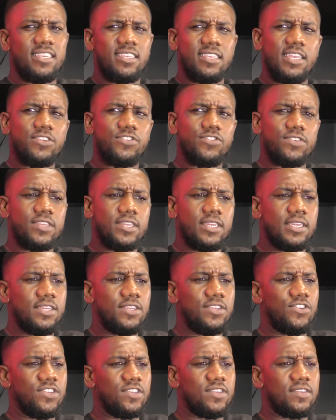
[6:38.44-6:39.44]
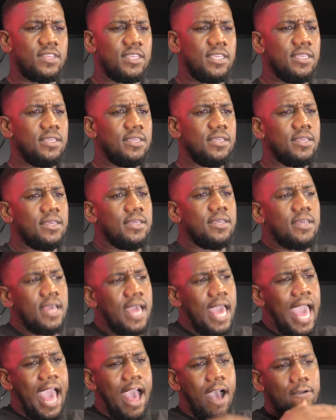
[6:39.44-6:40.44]
it's interesting to just see
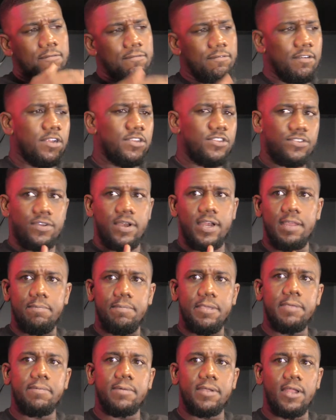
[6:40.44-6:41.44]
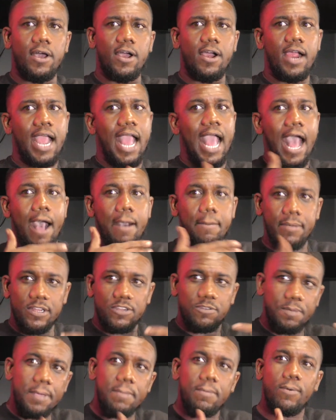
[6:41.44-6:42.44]
how frustrated people are, how
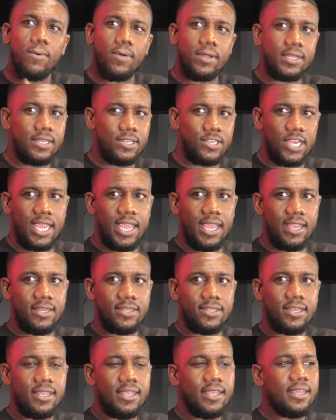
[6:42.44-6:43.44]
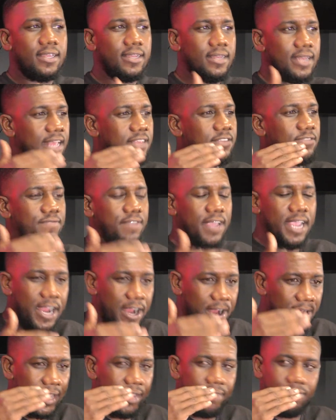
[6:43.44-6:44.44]
much people want to change. Yes. That's
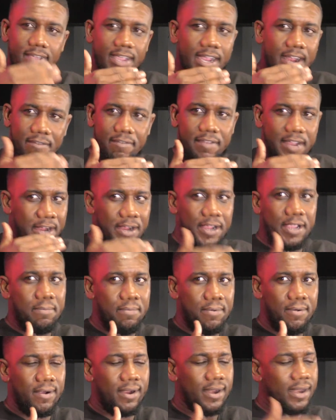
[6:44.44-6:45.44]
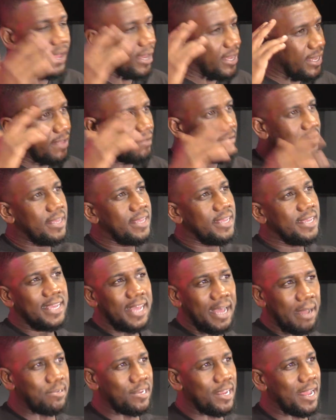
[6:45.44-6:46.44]
very, very, very important. I love it.
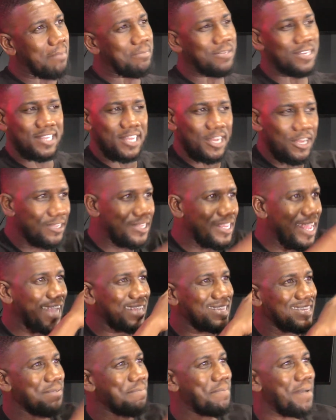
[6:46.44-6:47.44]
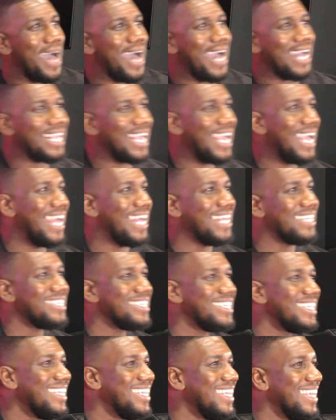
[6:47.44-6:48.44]
I'm just a little toxic podcast.
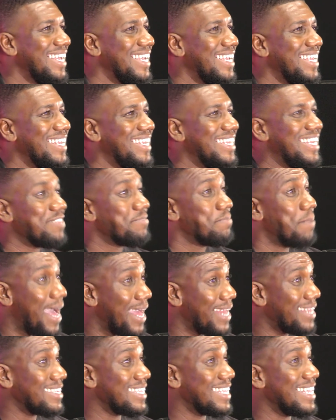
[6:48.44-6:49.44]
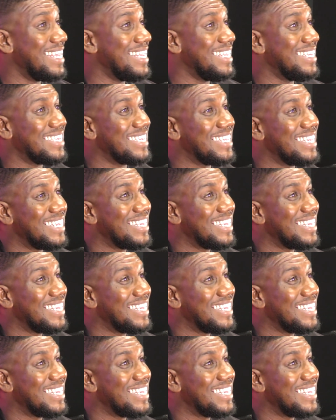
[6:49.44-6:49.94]
Hey, that's behind the scenes?